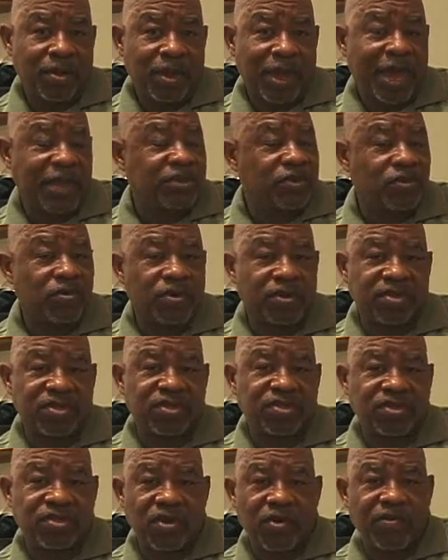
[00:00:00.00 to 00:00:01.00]
and you are
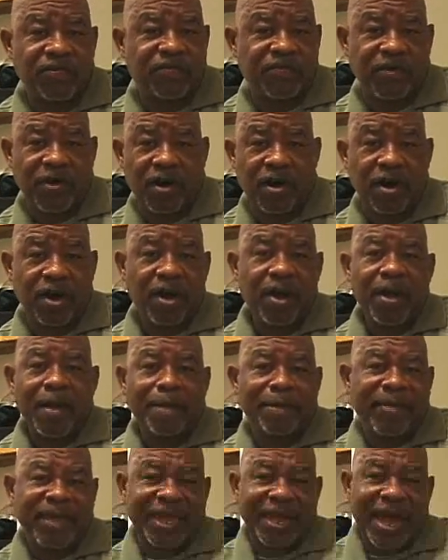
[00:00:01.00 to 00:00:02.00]
so far
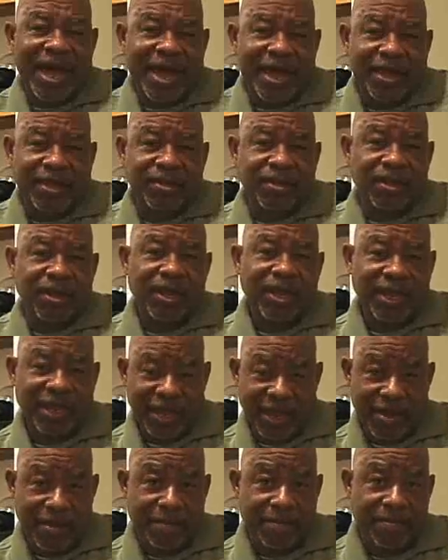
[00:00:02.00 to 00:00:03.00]
beyond
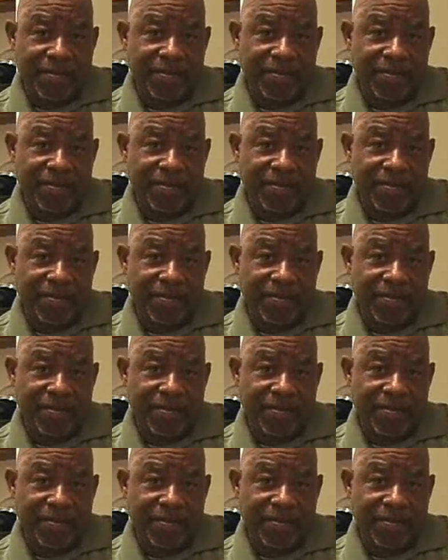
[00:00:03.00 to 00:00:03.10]
him.